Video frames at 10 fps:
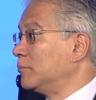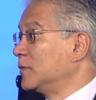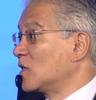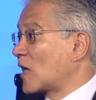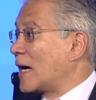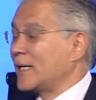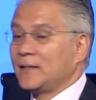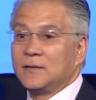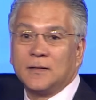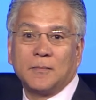
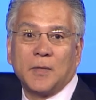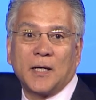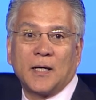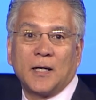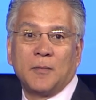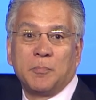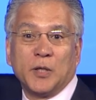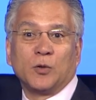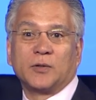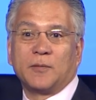design,
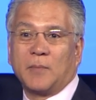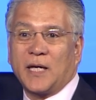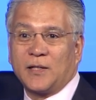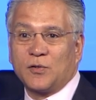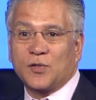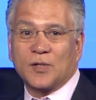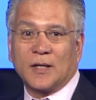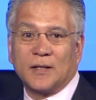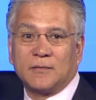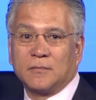build, and manage
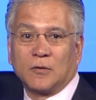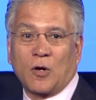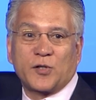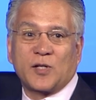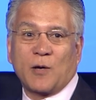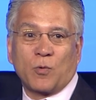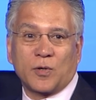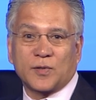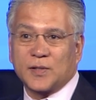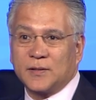large
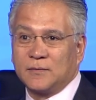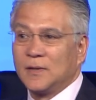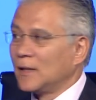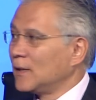networks, and